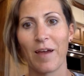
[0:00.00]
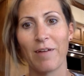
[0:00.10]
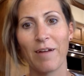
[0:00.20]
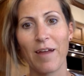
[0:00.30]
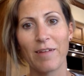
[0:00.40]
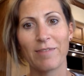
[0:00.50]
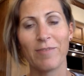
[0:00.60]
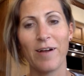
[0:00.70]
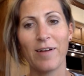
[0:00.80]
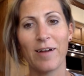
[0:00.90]
All right,
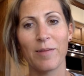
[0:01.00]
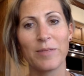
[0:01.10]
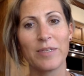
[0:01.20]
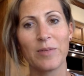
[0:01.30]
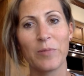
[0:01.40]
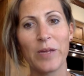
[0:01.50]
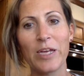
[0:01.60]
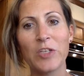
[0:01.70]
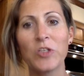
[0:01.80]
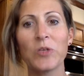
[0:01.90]
welcome to the
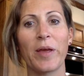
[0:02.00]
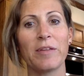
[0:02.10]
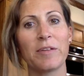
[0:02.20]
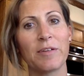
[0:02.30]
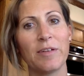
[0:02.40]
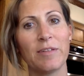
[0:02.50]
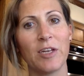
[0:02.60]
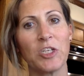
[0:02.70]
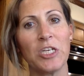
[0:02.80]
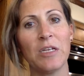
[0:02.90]
week 2 asynchronous
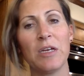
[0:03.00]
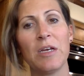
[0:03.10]
session.